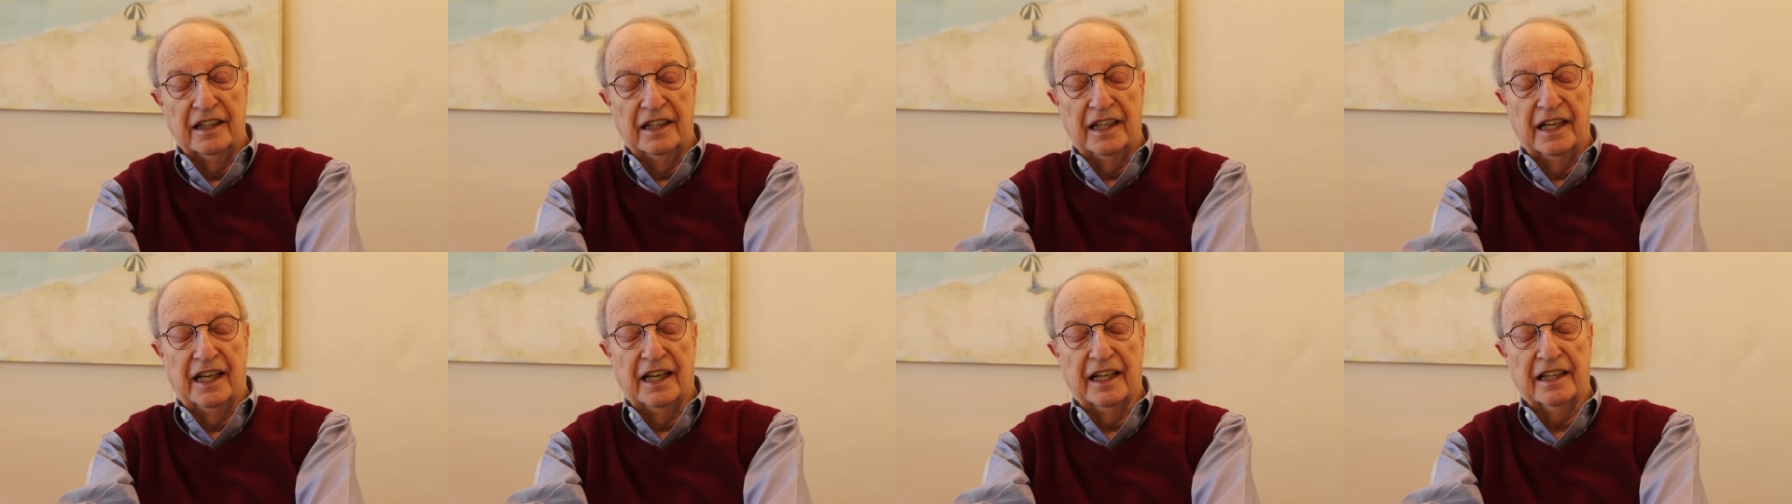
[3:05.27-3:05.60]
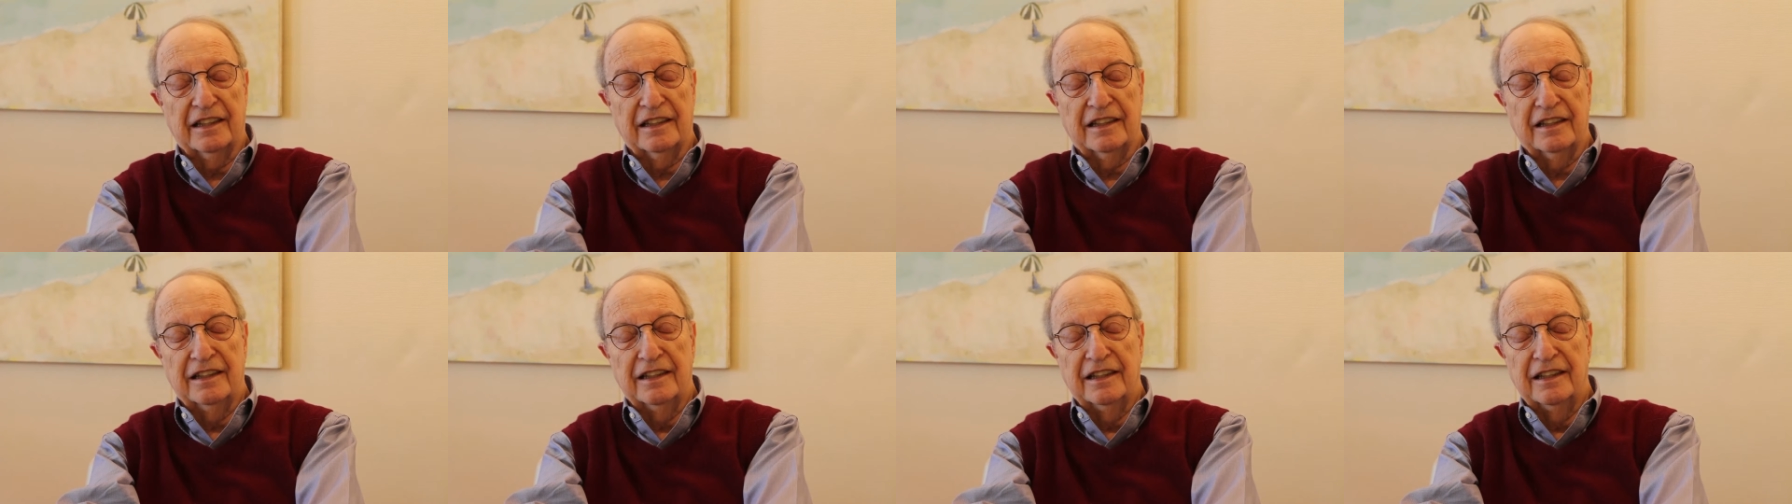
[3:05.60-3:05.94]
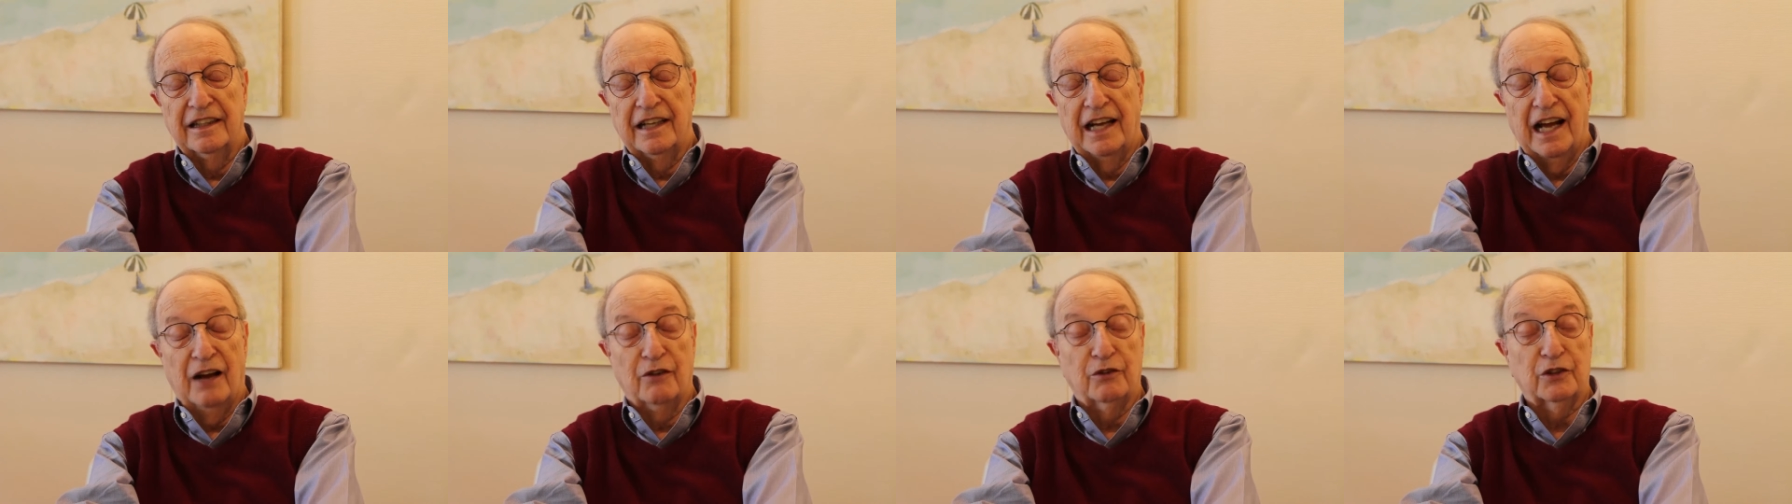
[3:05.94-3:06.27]
And
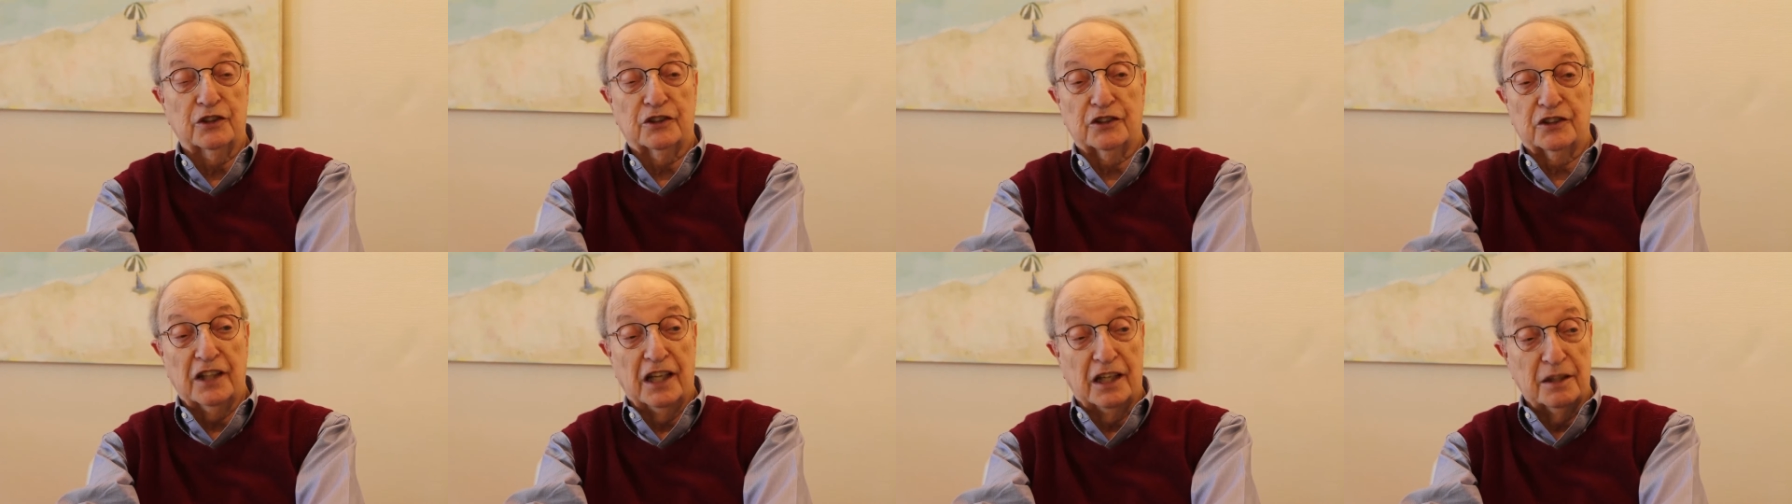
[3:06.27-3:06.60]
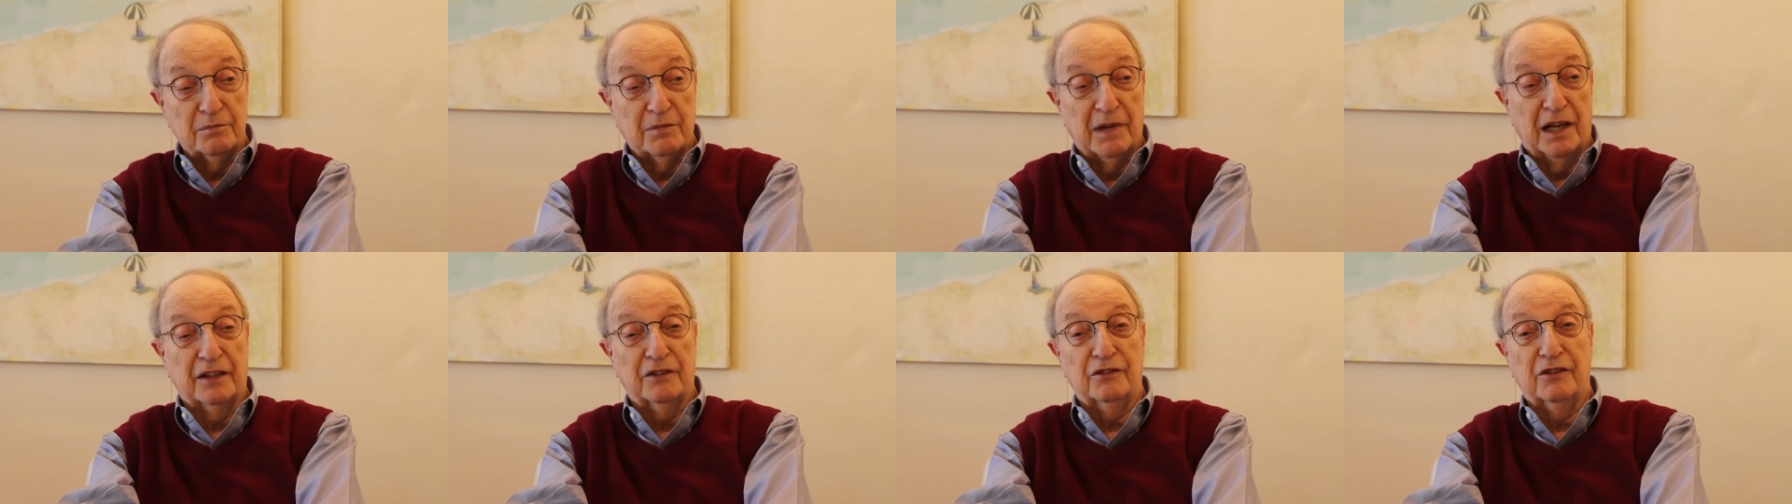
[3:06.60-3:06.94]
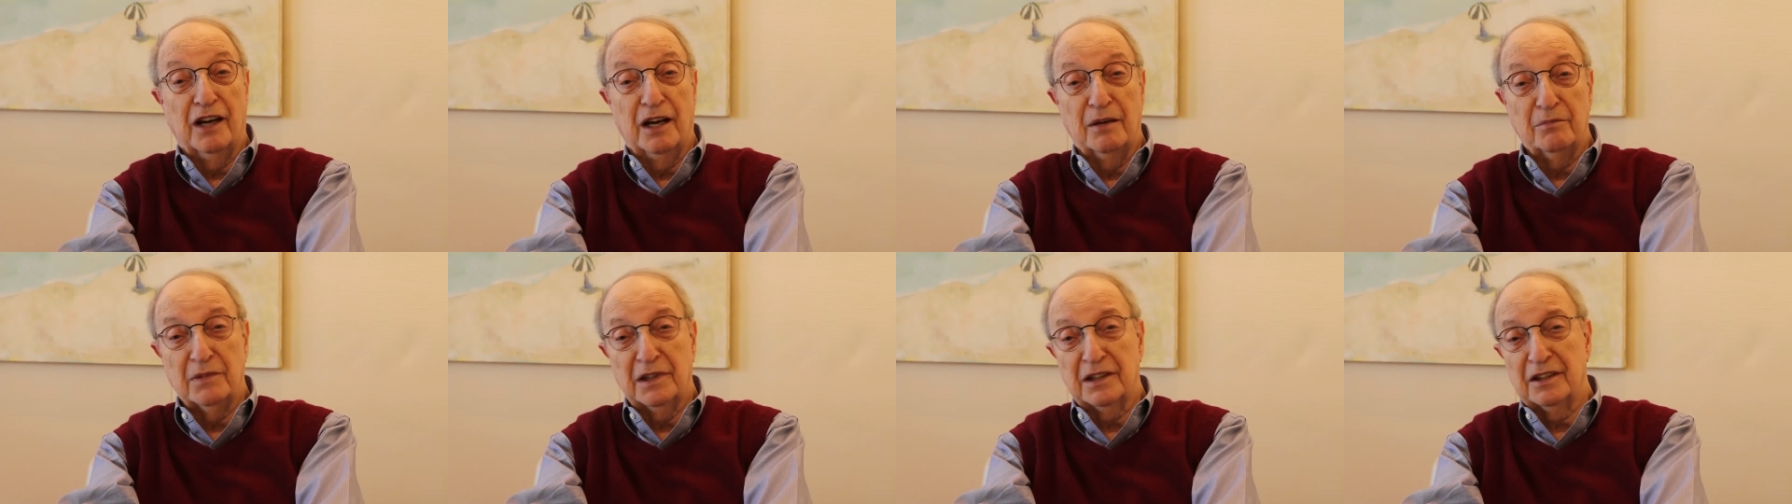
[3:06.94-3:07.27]
I would say to my
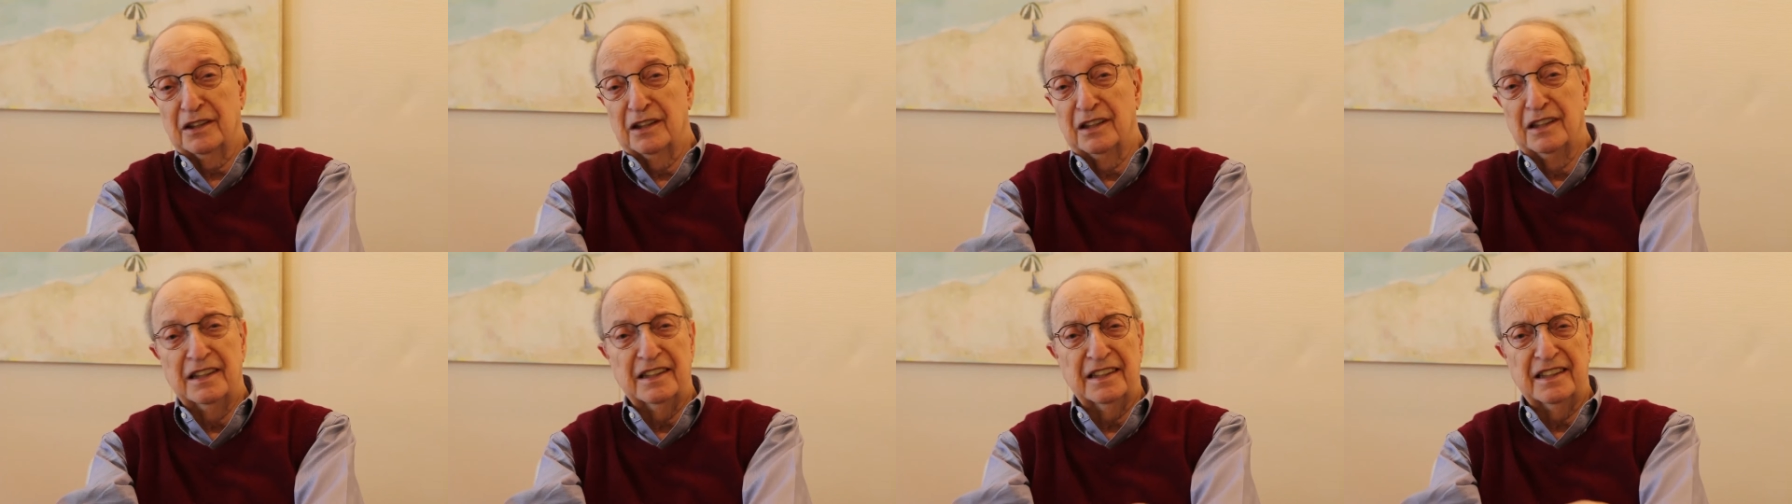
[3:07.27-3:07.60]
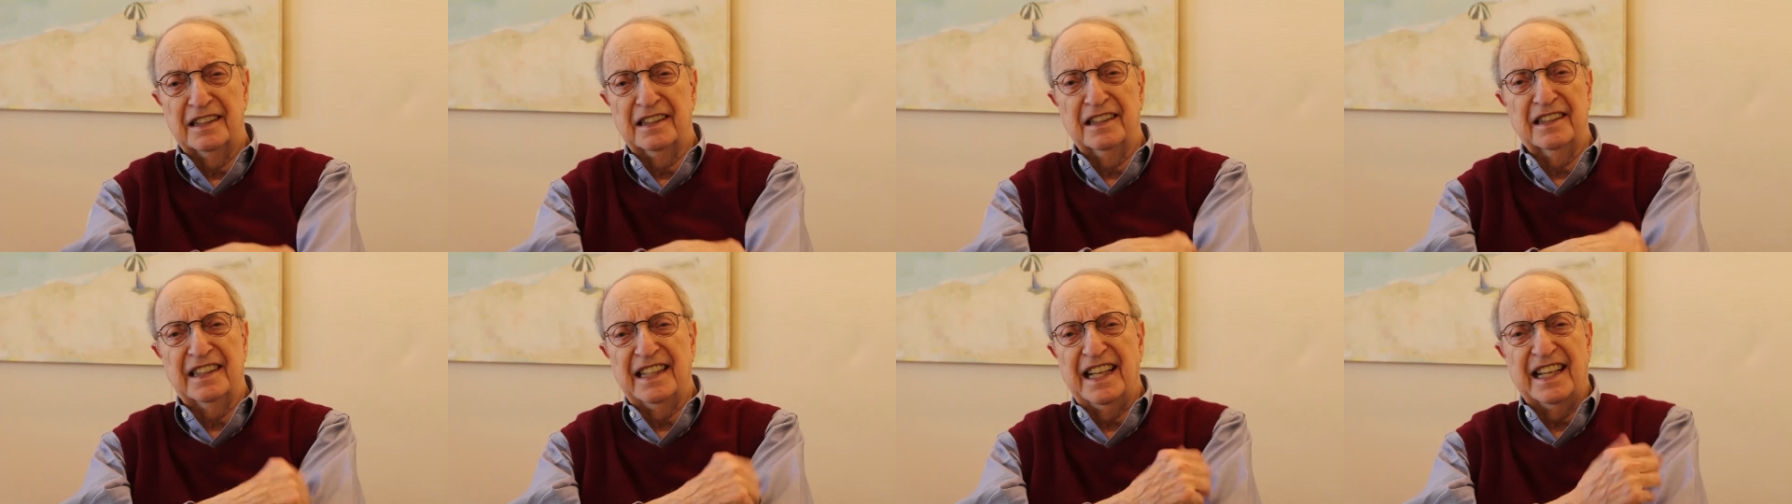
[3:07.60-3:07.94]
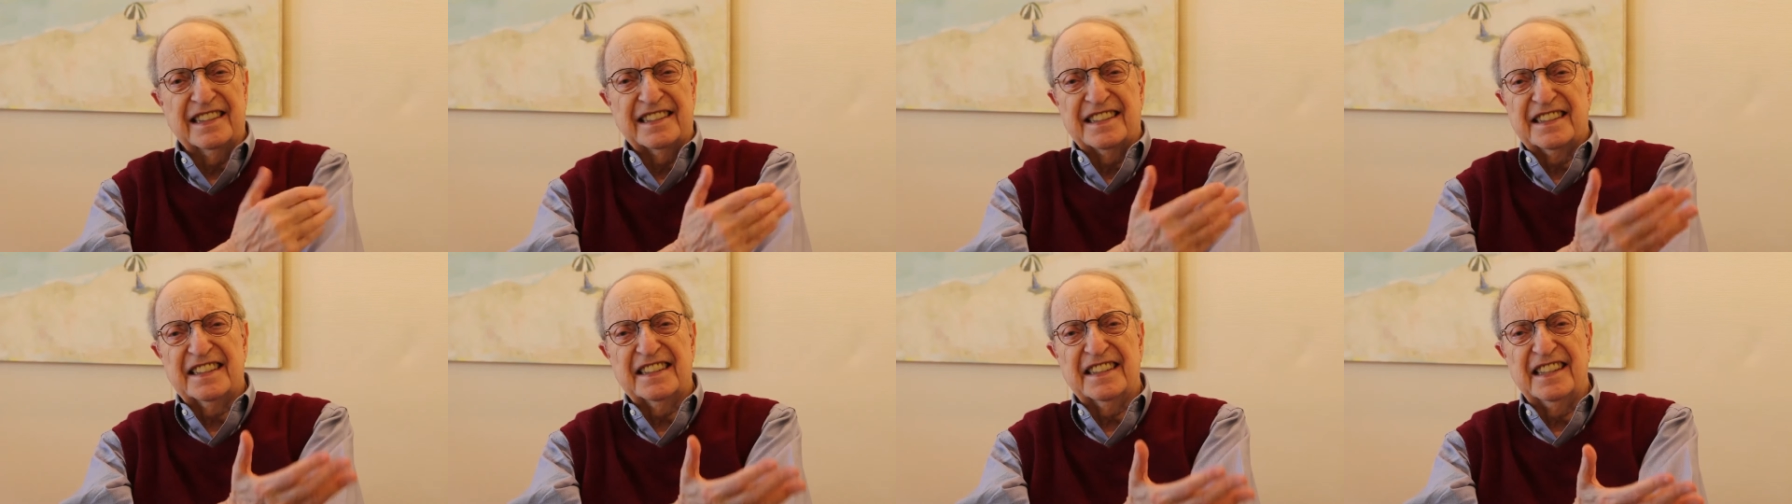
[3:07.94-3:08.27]
grandmother,
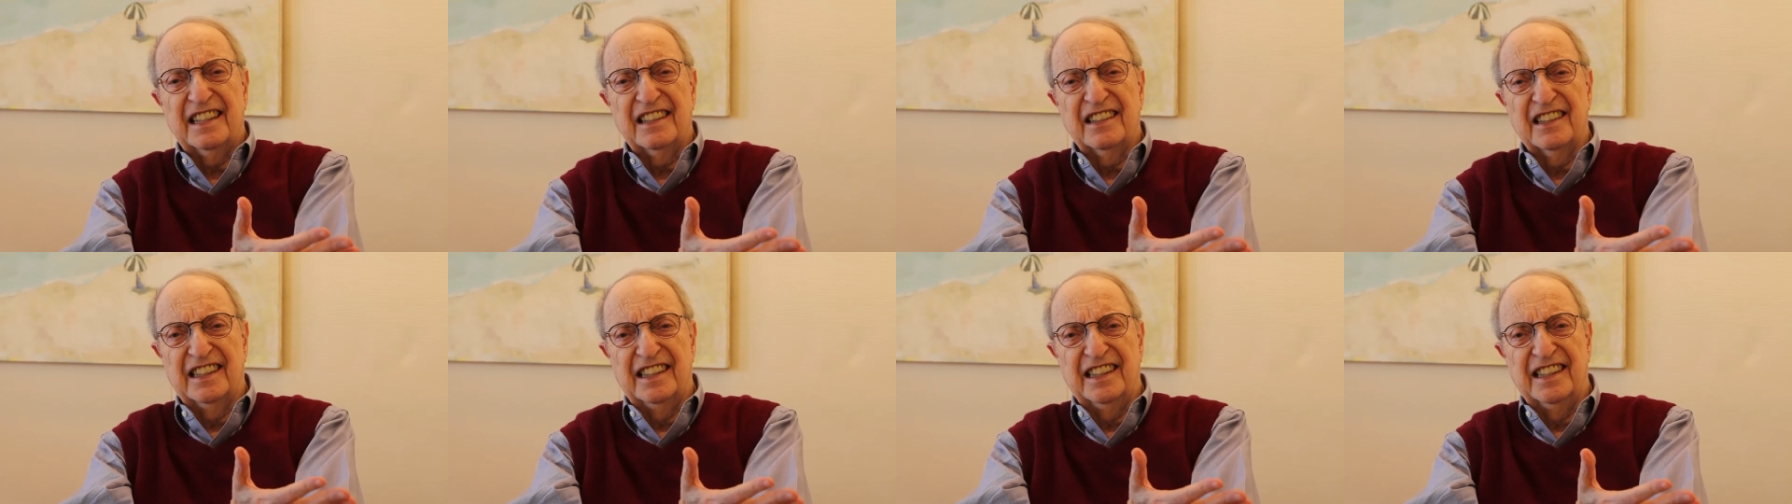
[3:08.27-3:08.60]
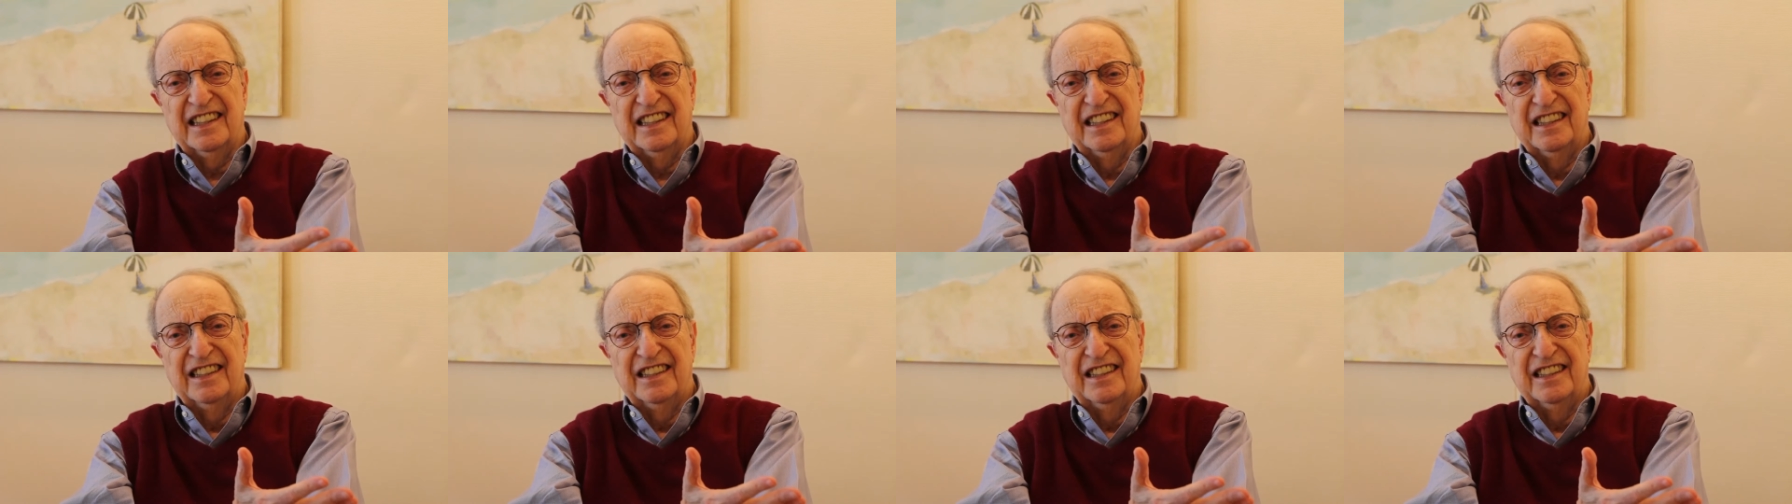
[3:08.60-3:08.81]
that's silly.